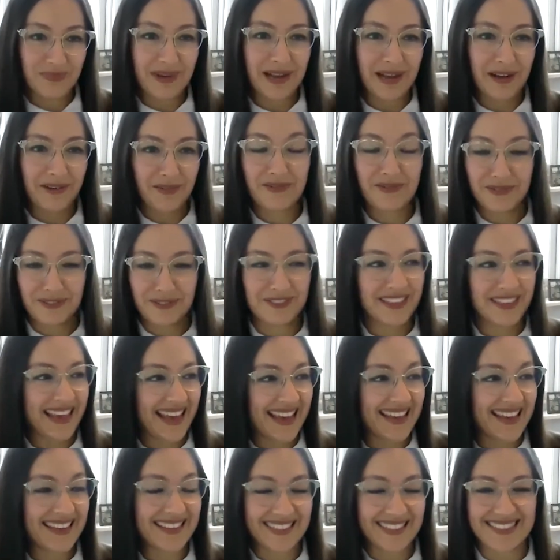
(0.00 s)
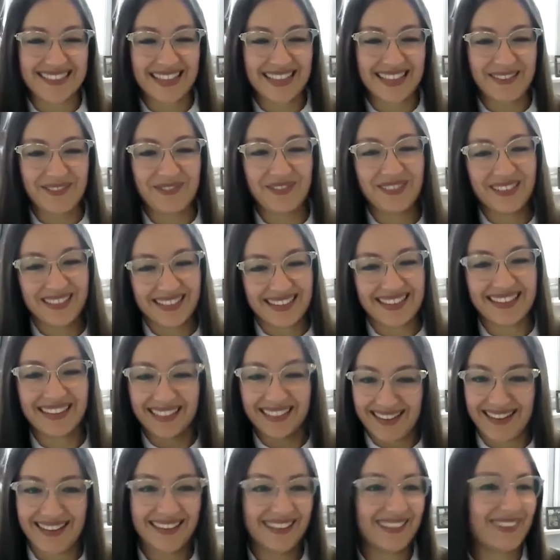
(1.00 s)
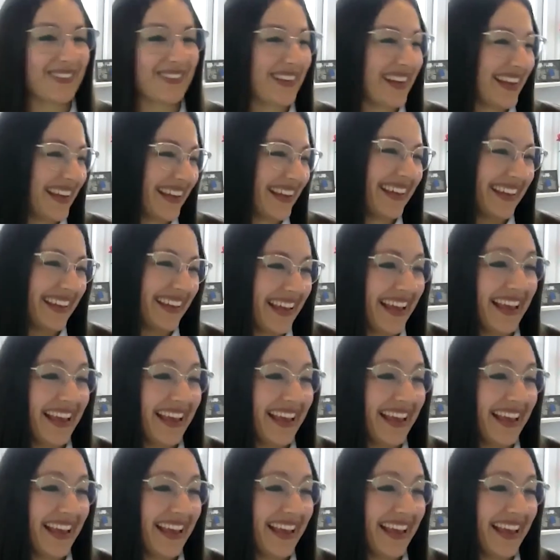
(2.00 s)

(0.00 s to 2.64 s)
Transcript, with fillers: Powerful. Yes, definitely. I agree.